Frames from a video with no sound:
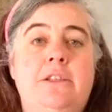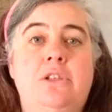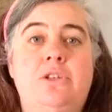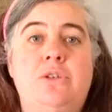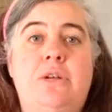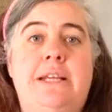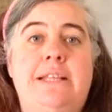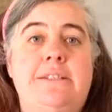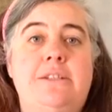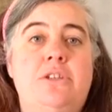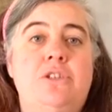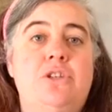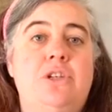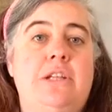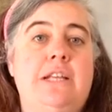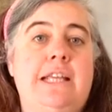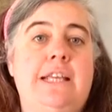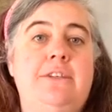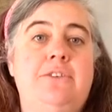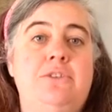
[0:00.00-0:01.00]
the
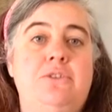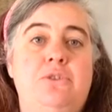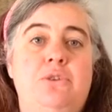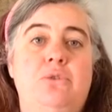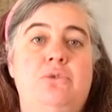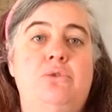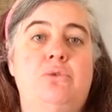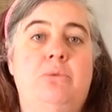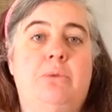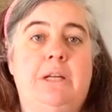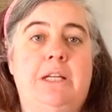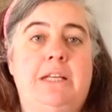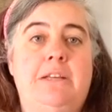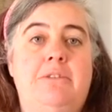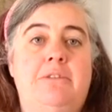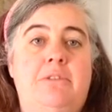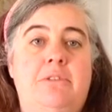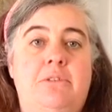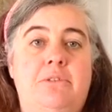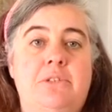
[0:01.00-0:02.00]
transition into
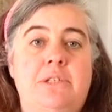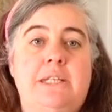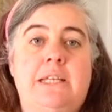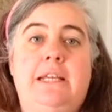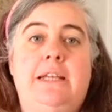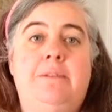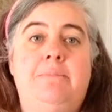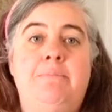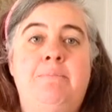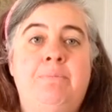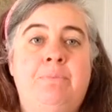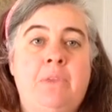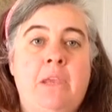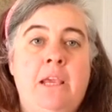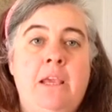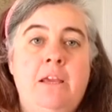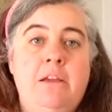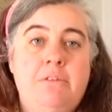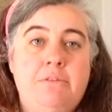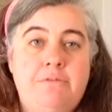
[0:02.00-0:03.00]
2013
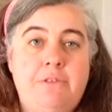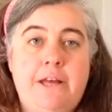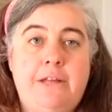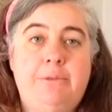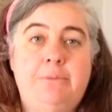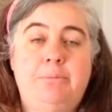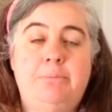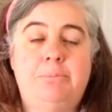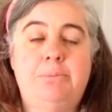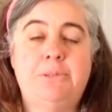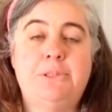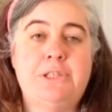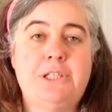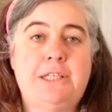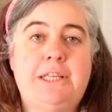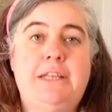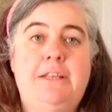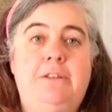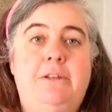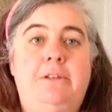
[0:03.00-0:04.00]
felt
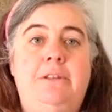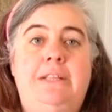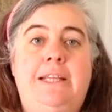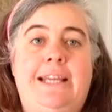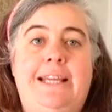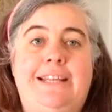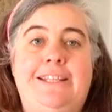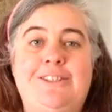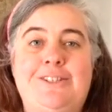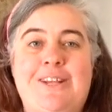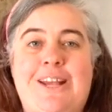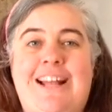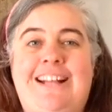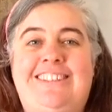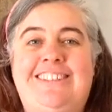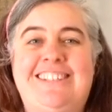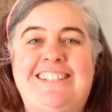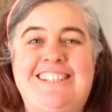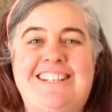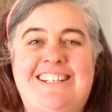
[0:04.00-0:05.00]
particularly
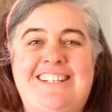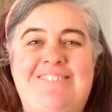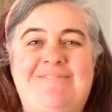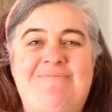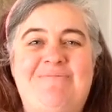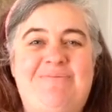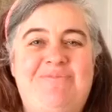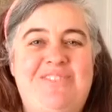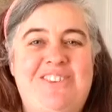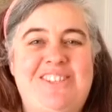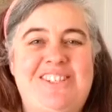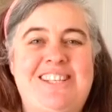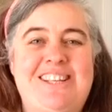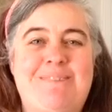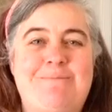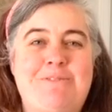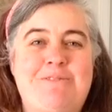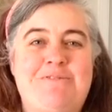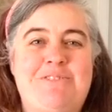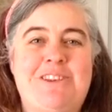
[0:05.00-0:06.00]
challenging to
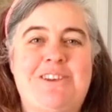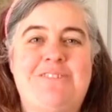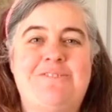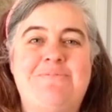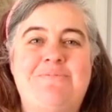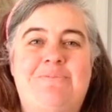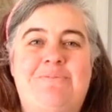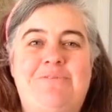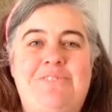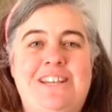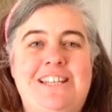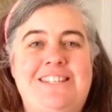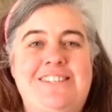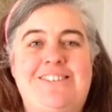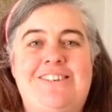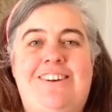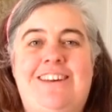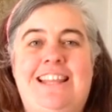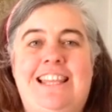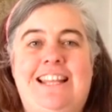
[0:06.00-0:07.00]
some of you. We
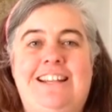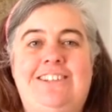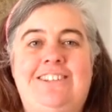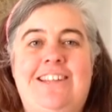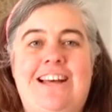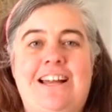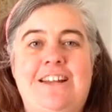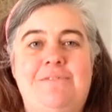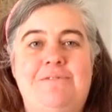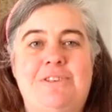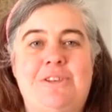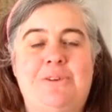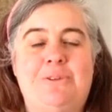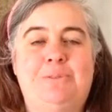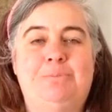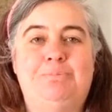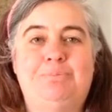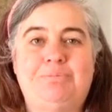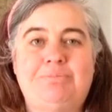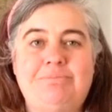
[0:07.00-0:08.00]
saw that a lot of
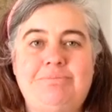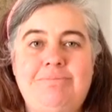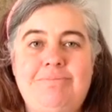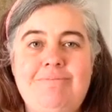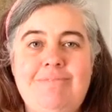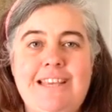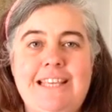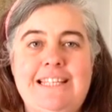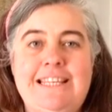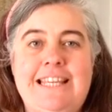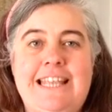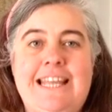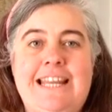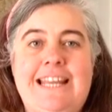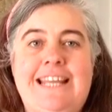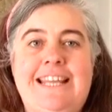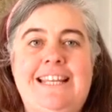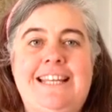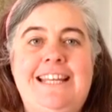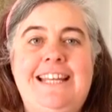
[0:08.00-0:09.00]
you
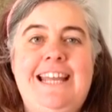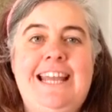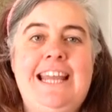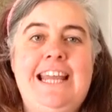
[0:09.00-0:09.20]
needed